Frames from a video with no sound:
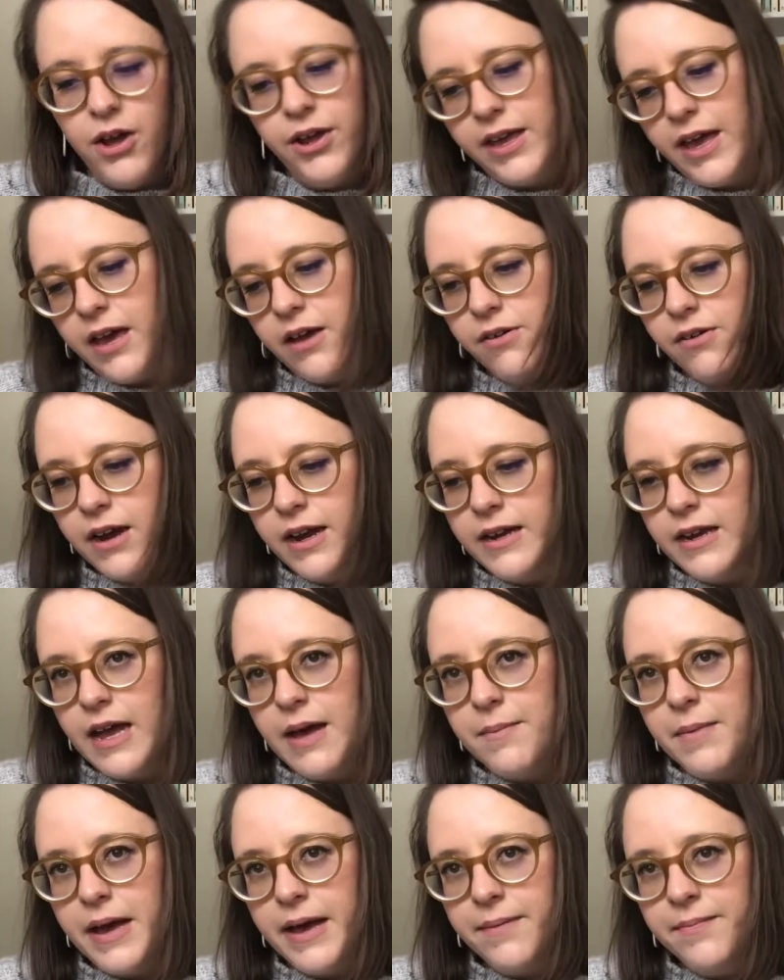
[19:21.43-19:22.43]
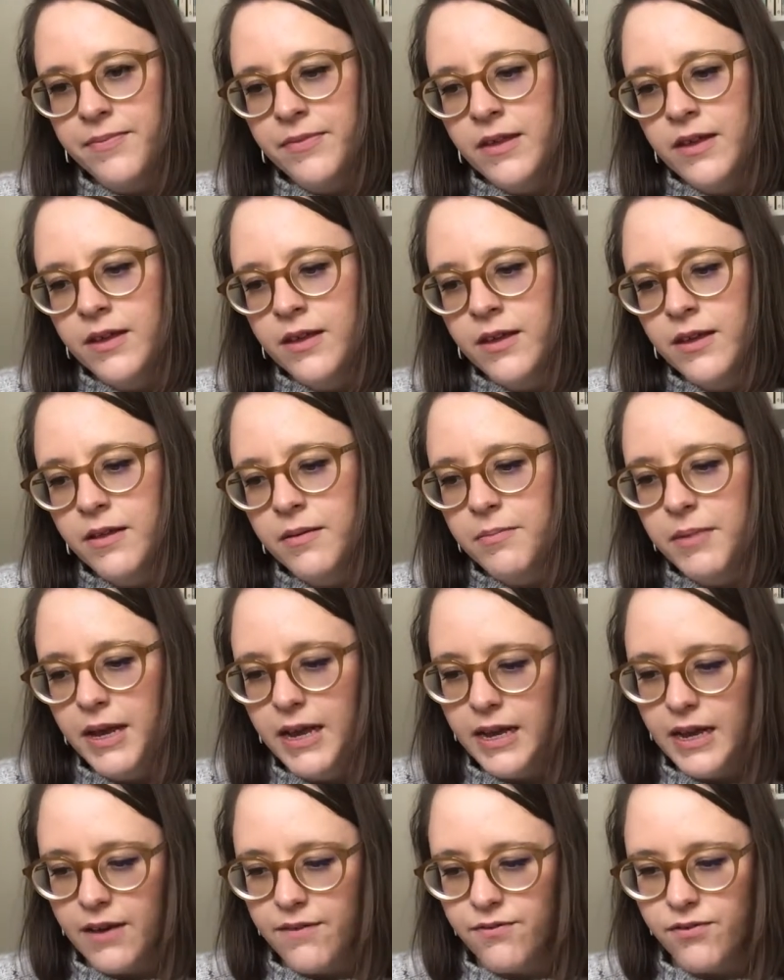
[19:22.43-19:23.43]
Okay, great. Now my
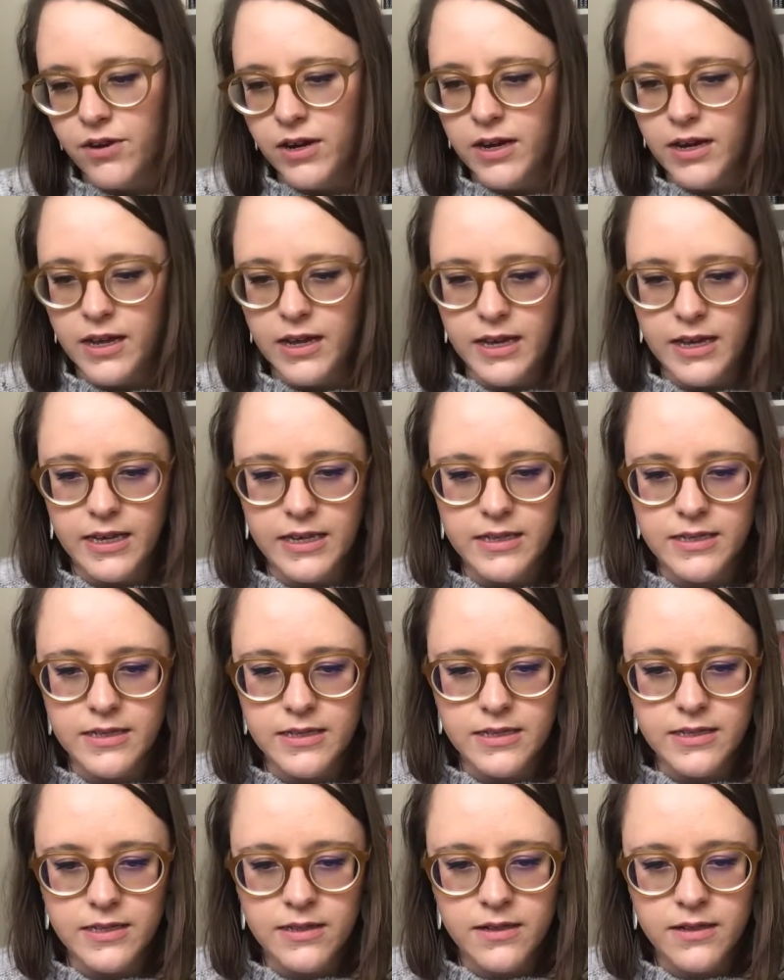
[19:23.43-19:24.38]
PDF reader is